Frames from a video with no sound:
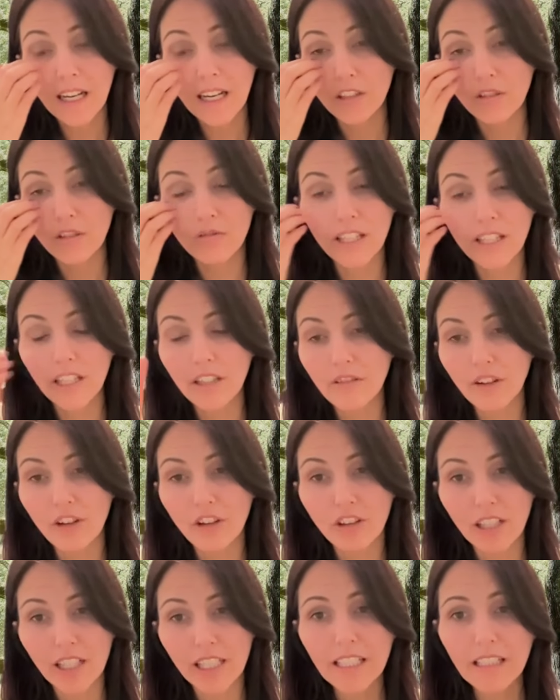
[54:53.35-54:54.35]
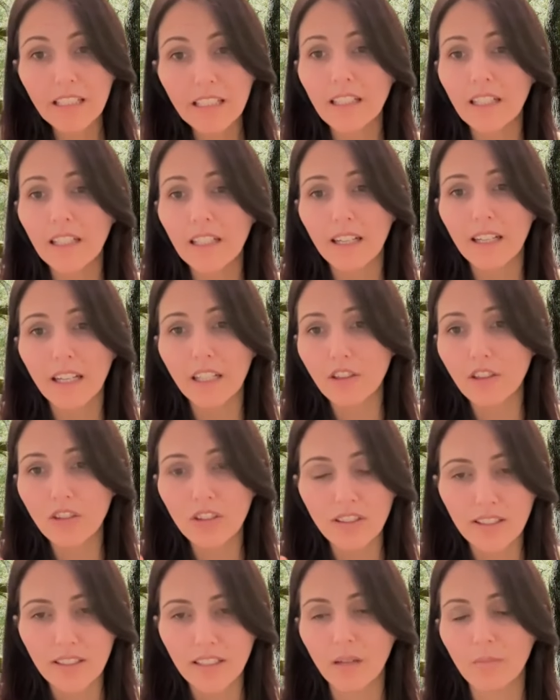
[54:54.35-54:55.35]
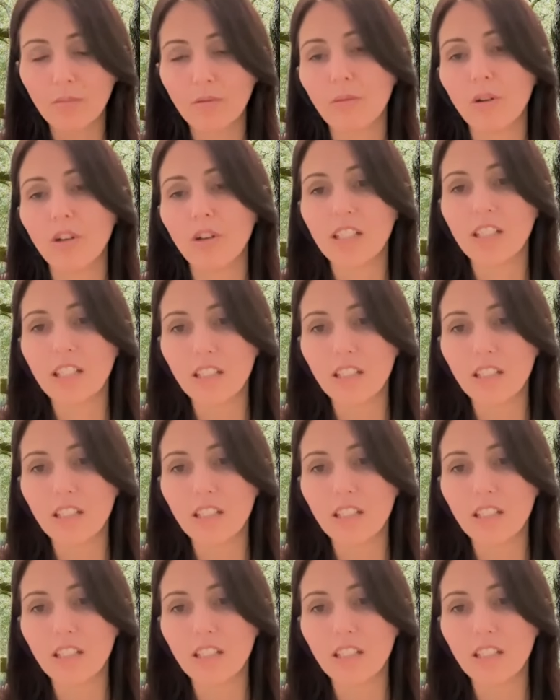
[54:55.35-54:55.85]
You'll get your own link, and you can start promoting